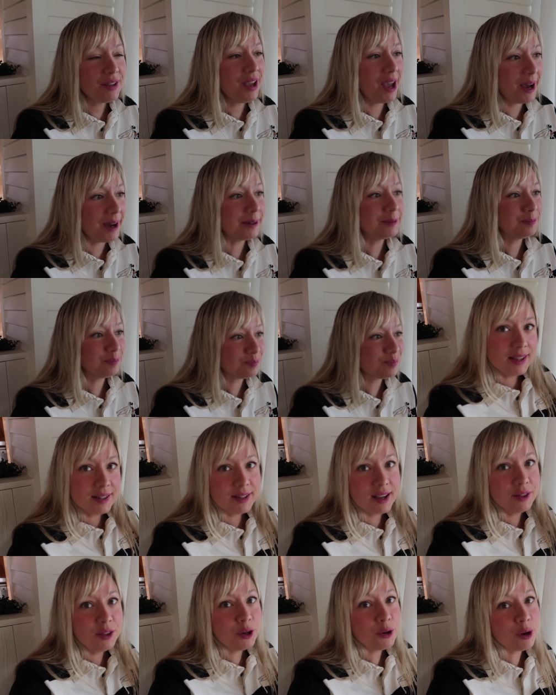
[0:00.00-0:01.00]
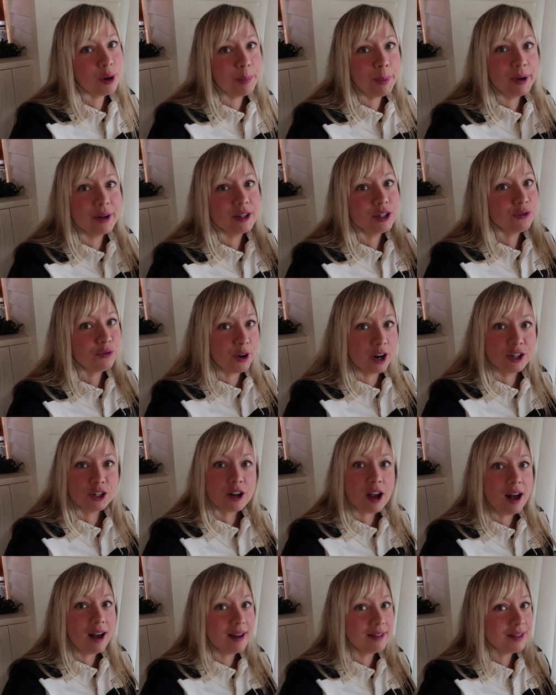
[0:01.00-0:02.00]
Yeah, they said the grouper is fresh
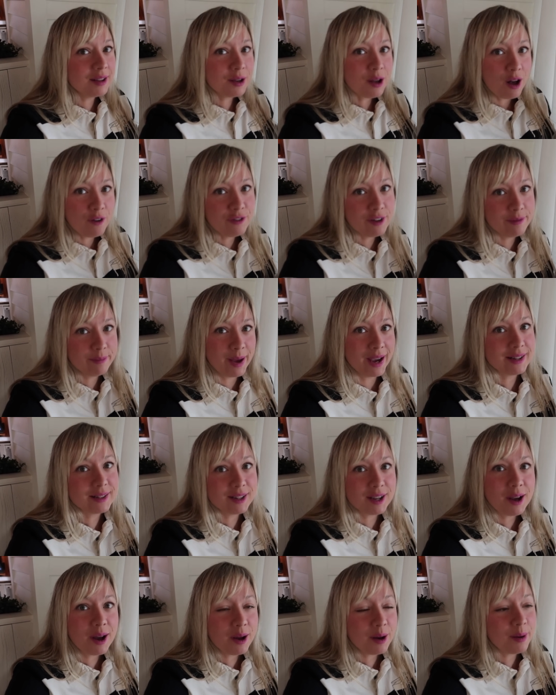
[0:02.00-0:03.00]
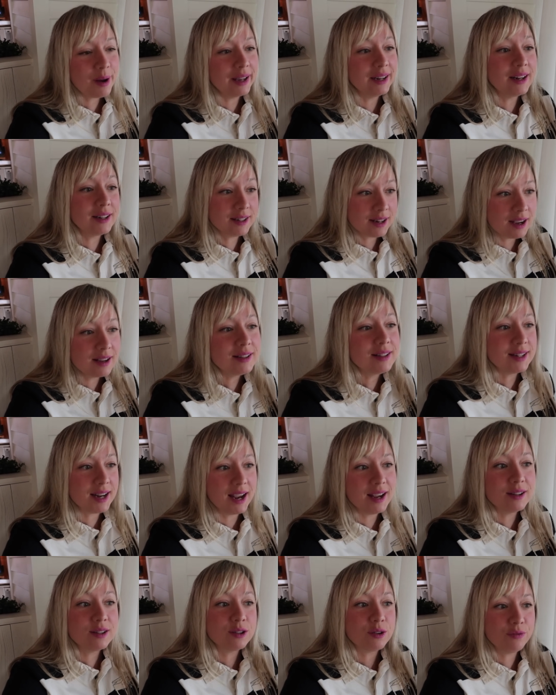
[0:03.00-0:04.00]
caught in the Gulf of Mexico, and it does
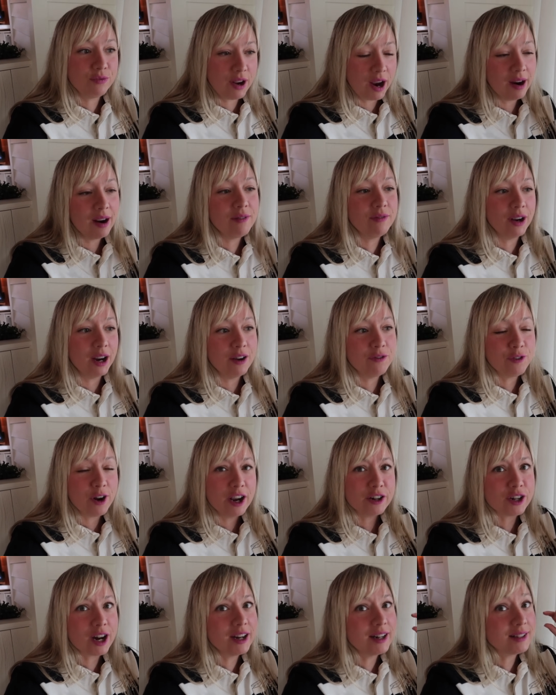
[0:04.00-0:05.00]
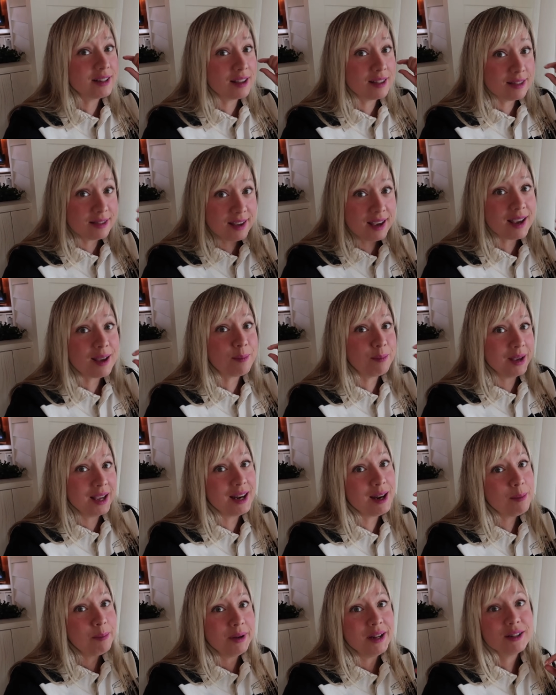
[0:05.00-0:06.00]
taste very, very fresh, and it's a thick,
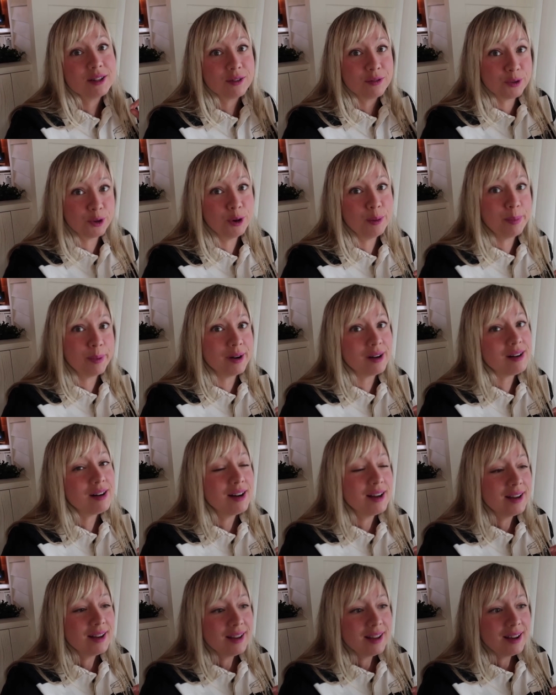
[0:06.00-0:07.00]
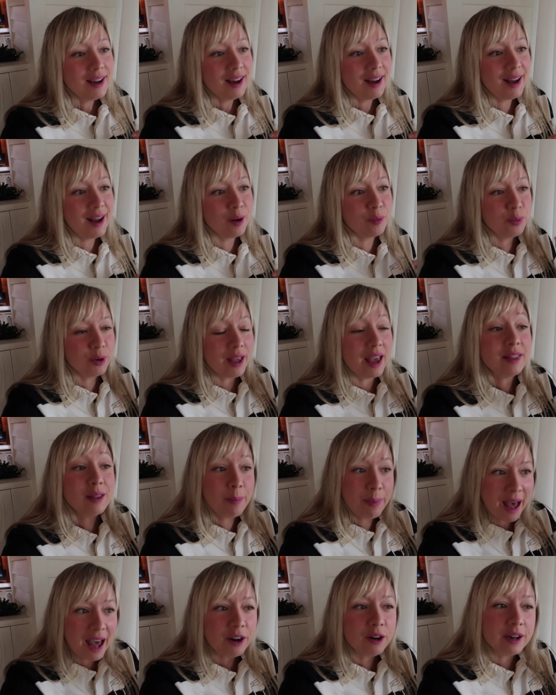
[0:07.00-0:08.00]
meaty piece of grouper, and the
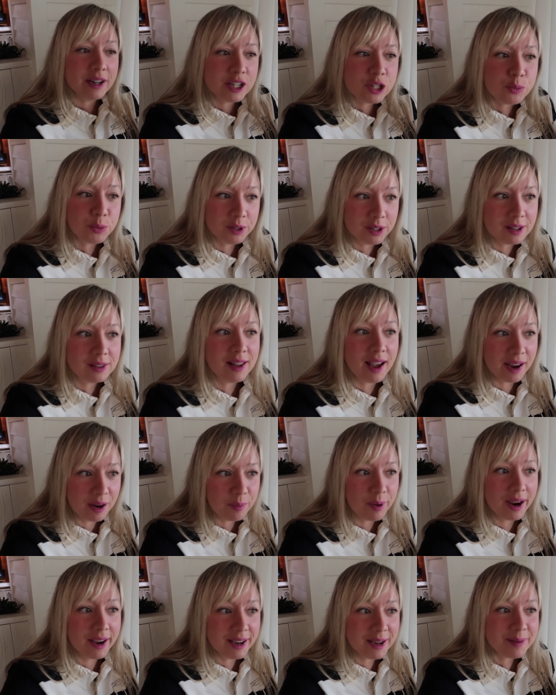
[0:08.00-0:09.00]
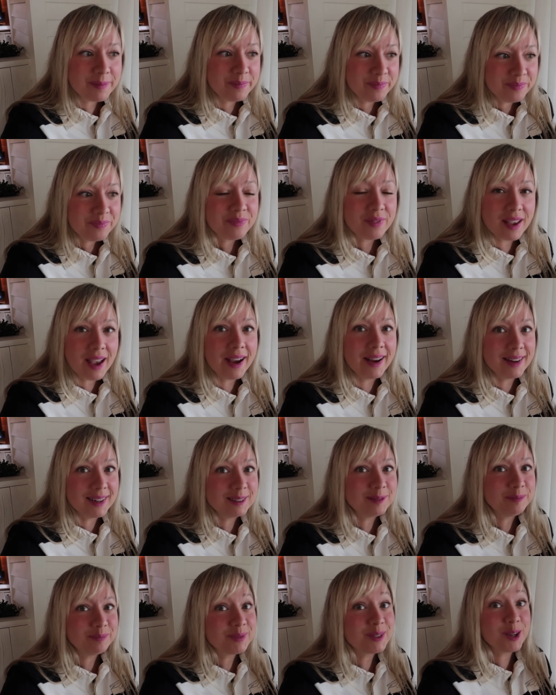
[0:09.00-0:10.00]
batter is really light, right?
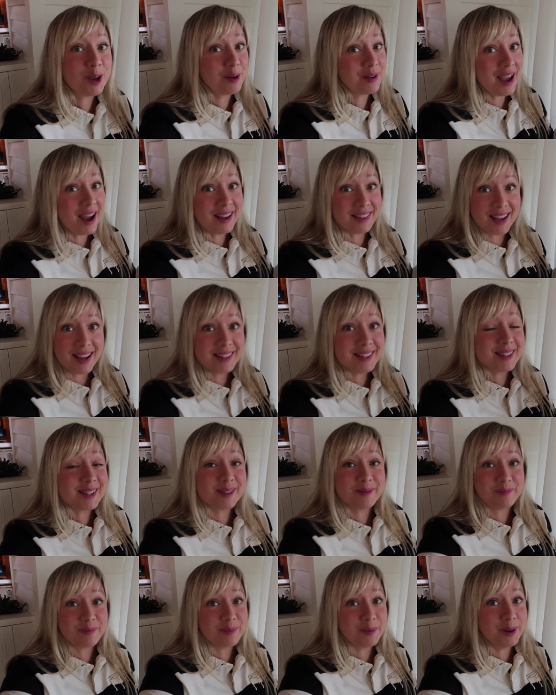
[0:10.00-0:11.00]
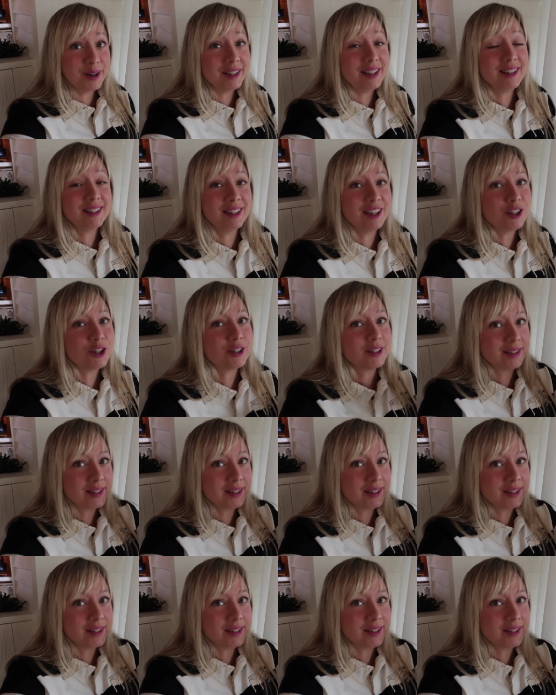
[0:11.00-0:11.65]
Yeah, so yeah, that's really delicious.